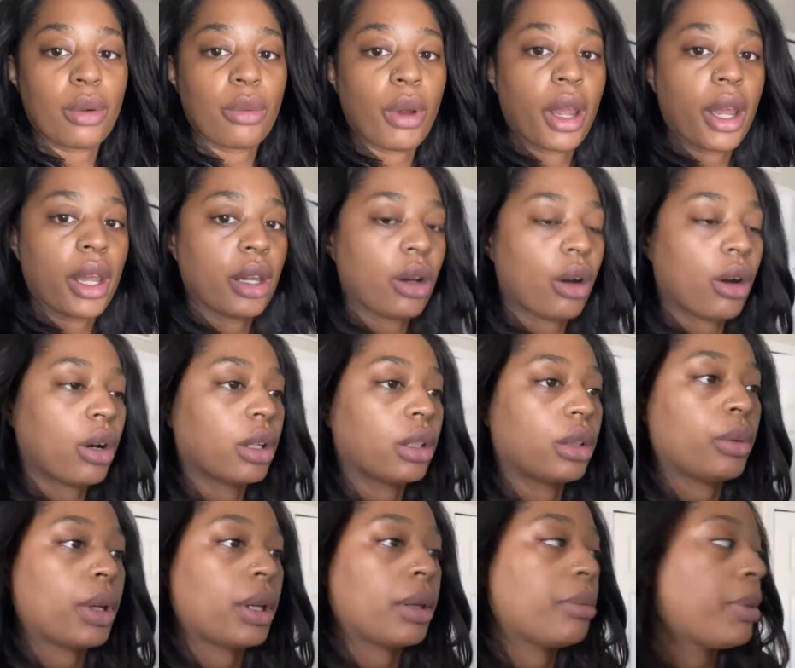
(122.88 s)
I ride all
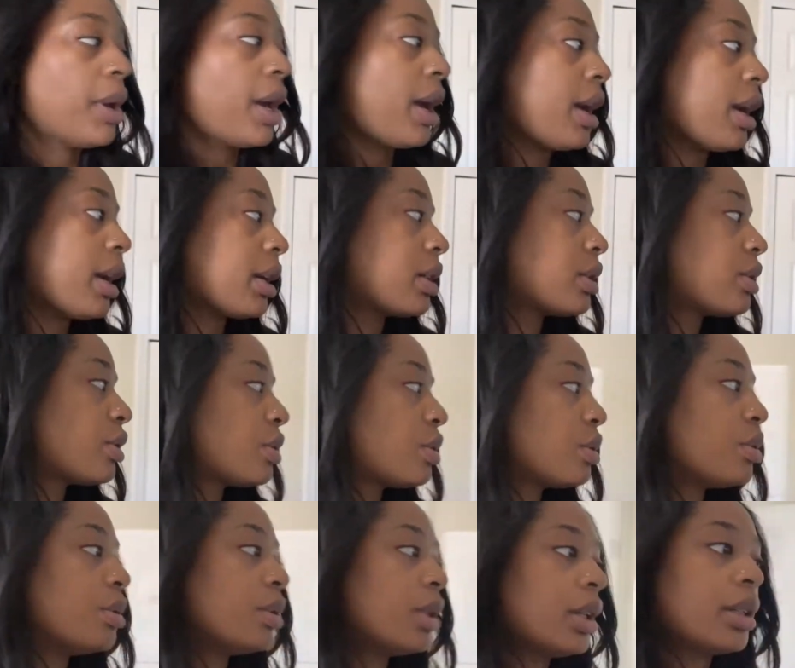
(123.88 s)
the way back
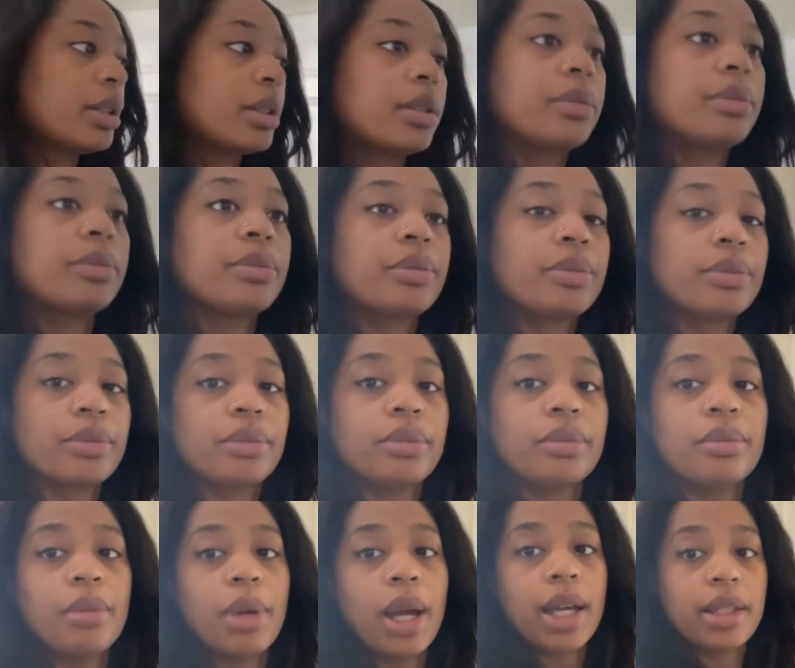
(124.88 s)
to um,
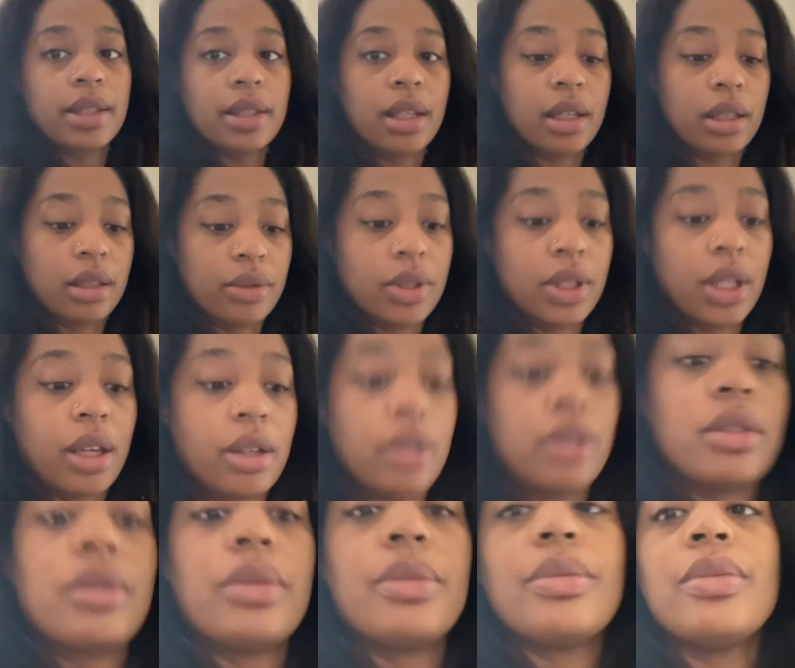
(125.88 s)
my side of
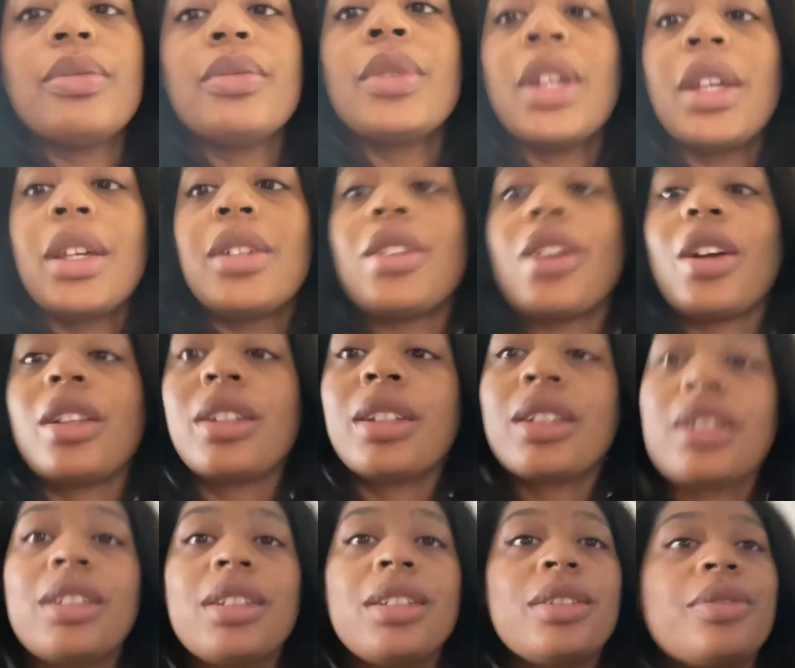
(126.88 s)
town. Y'all
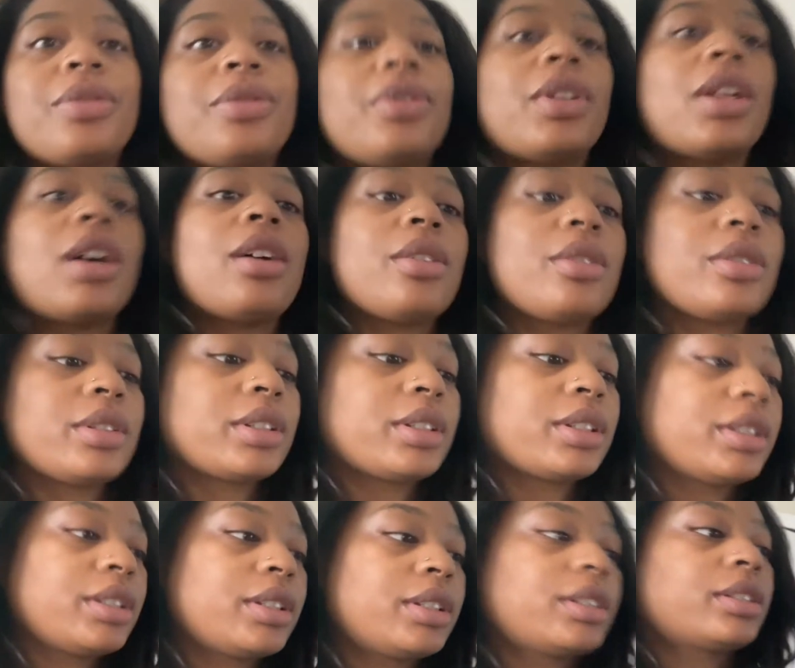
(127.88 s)
look at these
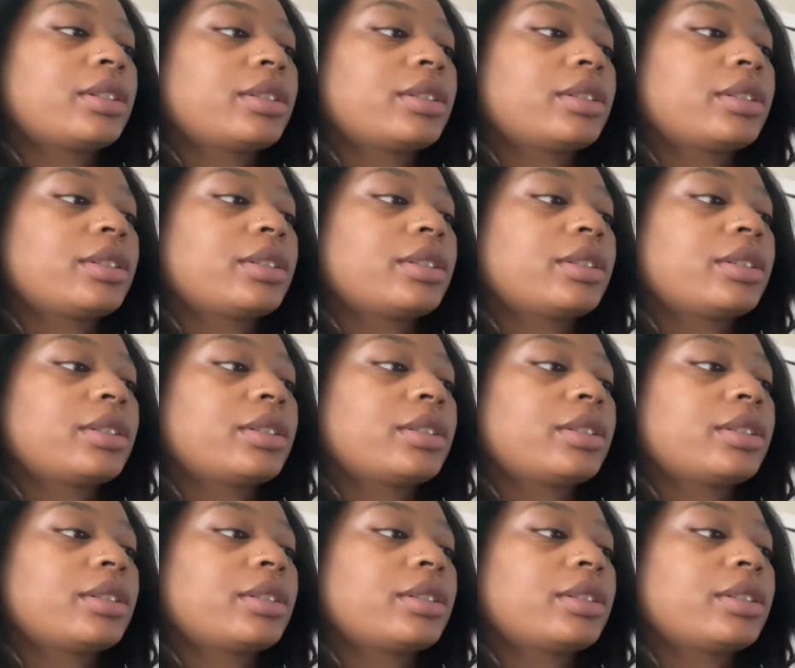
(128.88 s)
flowers.